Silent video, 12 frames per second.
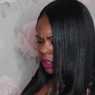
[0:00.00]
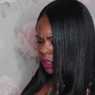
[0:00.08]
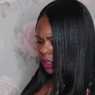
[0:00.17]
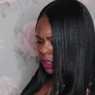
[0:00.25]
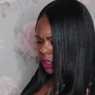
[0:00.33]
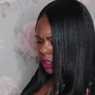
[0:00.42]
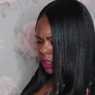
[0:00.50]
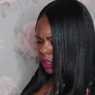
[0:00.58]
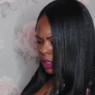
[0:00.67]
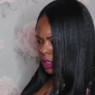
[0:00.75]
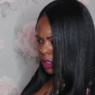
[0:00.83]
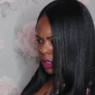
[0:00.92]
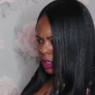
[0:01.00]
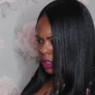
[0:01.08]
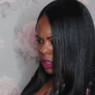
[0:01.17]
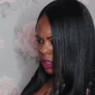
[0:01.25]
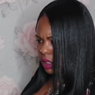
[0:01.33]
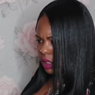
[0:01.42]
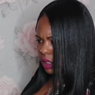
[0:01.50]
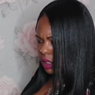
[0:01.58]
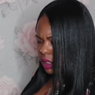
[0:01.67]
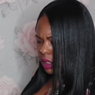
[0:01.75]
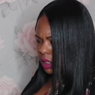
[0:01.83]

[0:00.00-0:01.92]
Nothing is said.